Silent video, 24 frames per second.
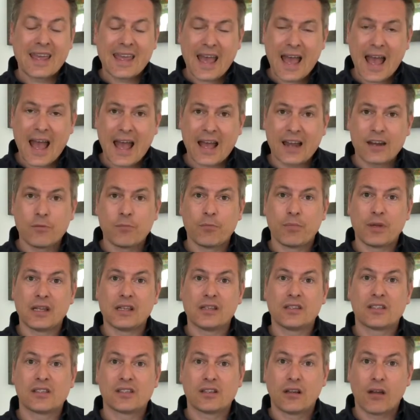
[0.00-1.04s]
can be
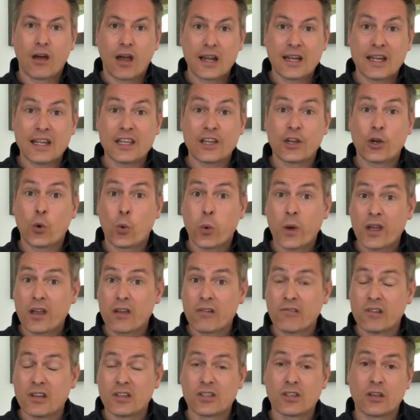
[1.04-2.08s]
slightly
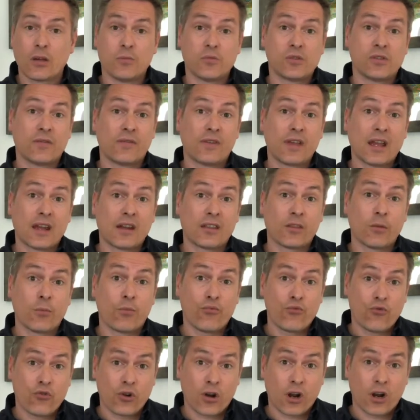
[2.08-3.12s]
quicker in terms of getting the
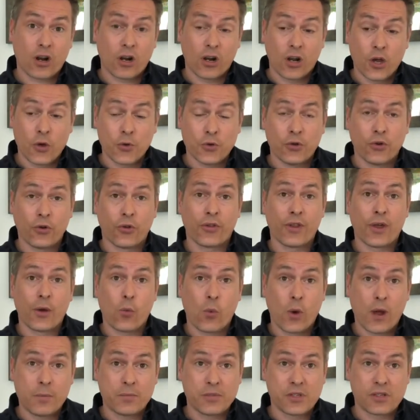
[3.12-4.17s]
product loaded on their
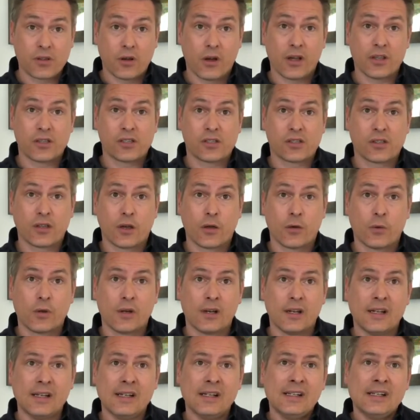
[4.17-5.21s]
websites
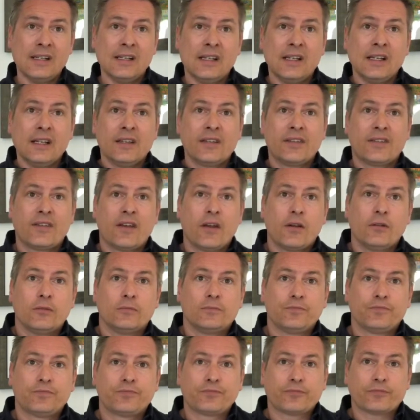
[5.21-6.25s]
though. So
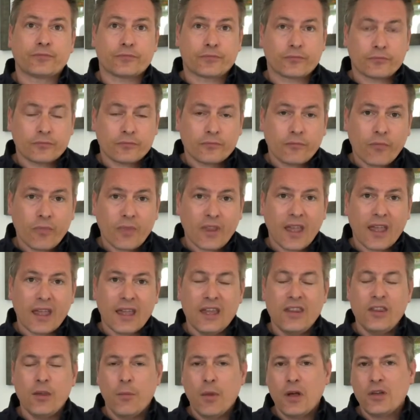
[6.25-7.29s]
in
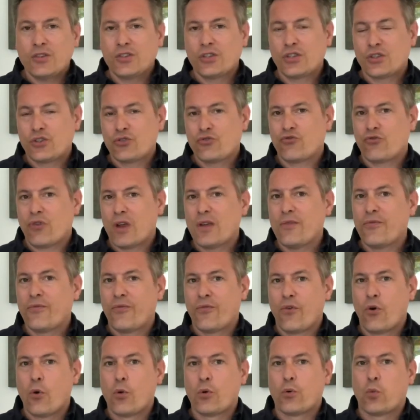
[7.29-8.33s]
the most
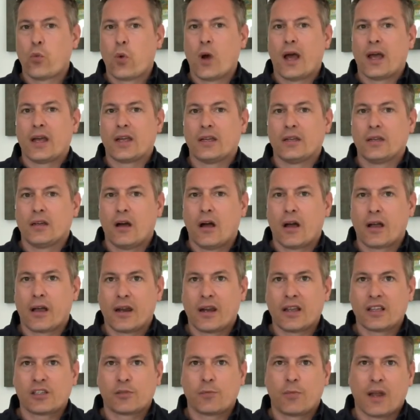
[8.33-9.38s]
straightforward way I can
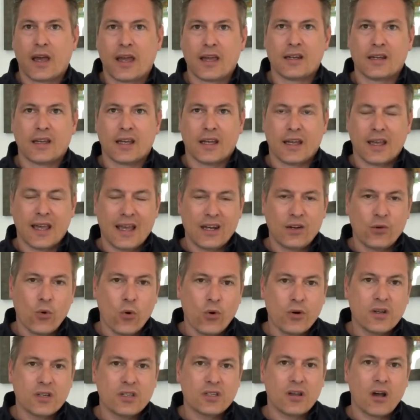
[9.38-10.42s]
explain it, in
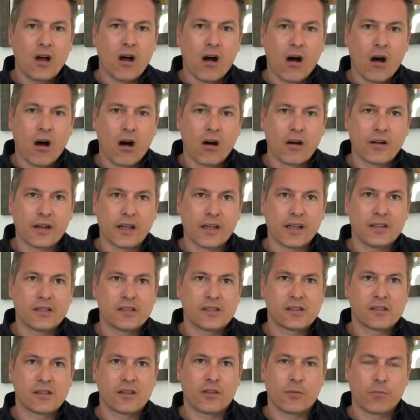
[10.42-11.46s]
order to
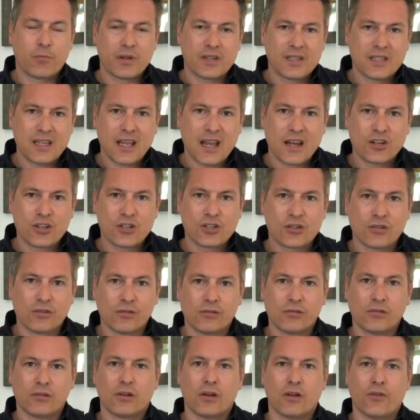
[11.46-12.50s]
harness the potential
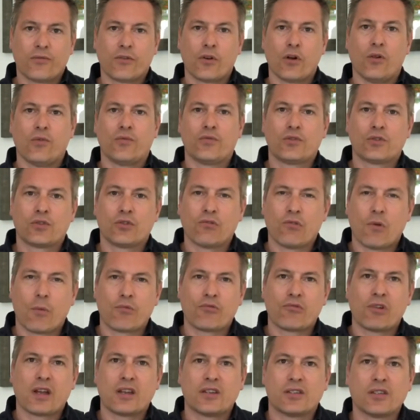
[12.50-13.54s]
of golf tour
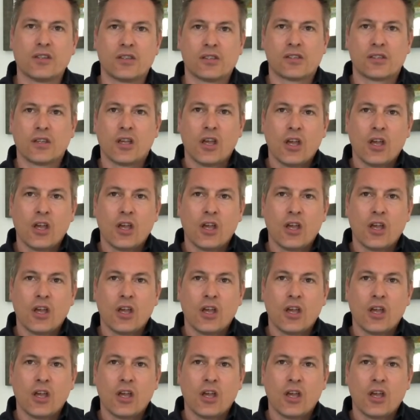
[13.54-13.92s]
operators,